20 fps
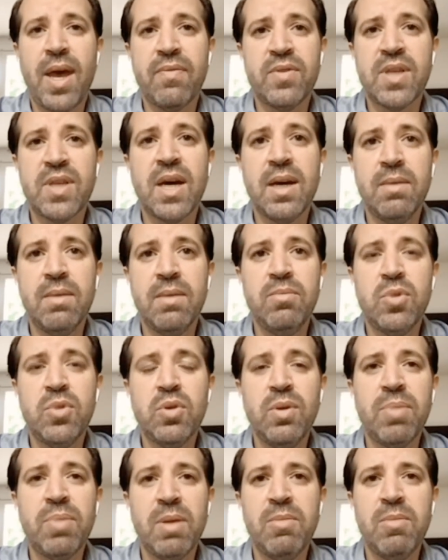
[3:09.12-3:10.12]
have time
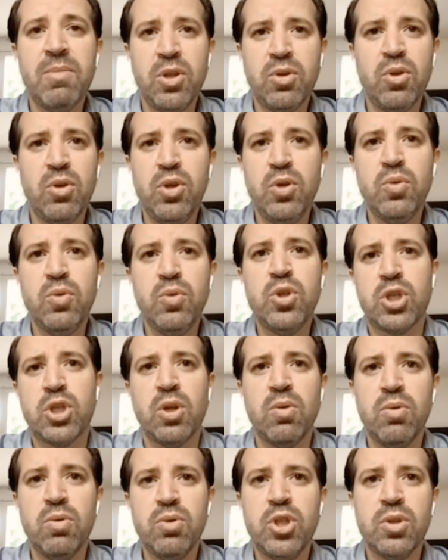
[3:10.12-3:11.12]
to implement a huge
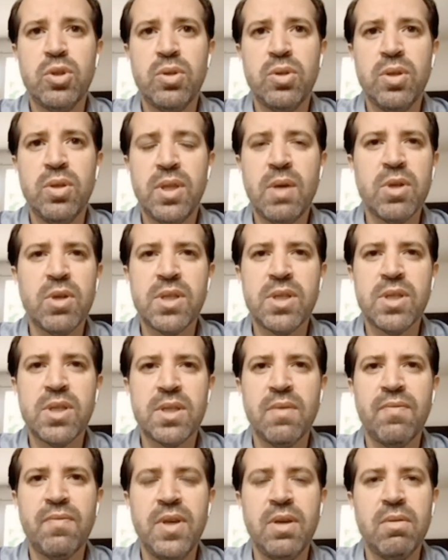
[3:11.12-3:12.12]
solution. They want
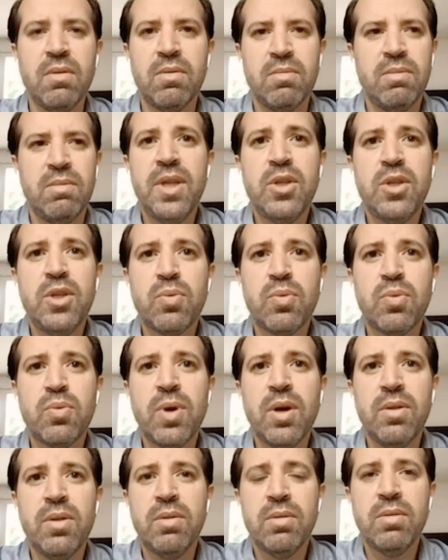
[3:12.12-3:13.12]
something ready to
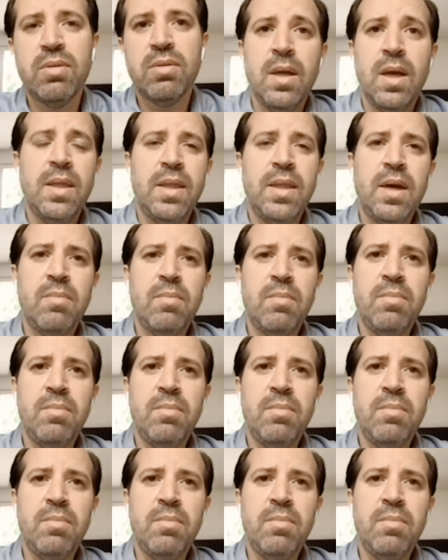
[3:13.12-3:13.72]
run. And they